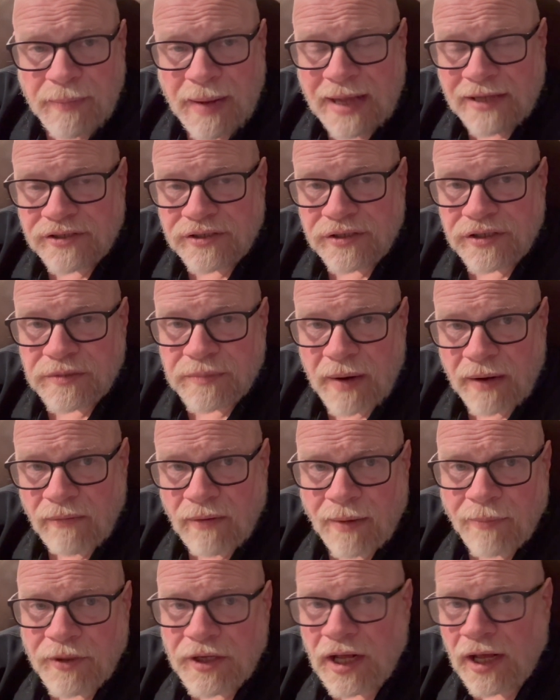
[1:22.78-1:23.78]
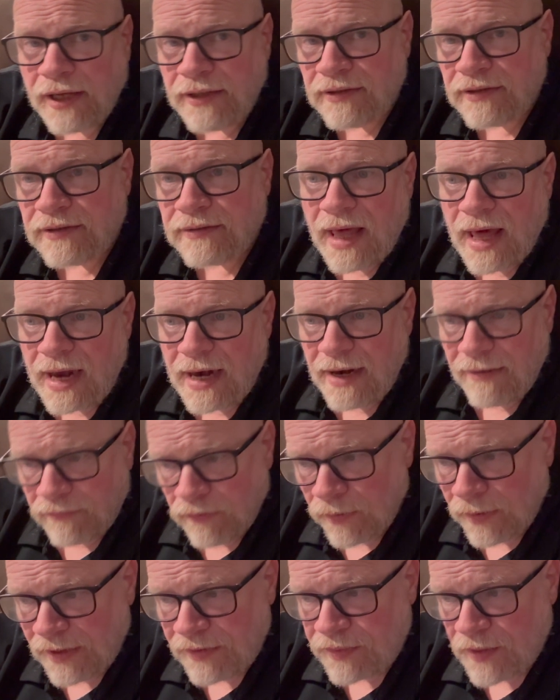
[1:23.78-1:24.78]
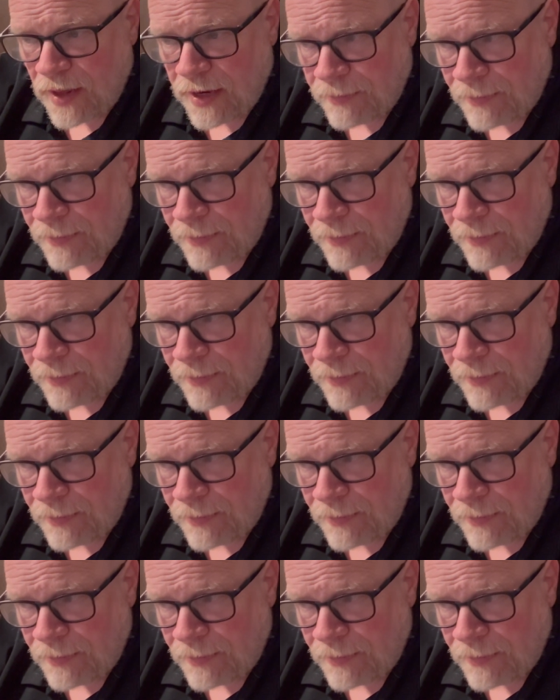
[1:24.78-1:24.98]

Masters by Robert Heinlein. And I hadn't really thought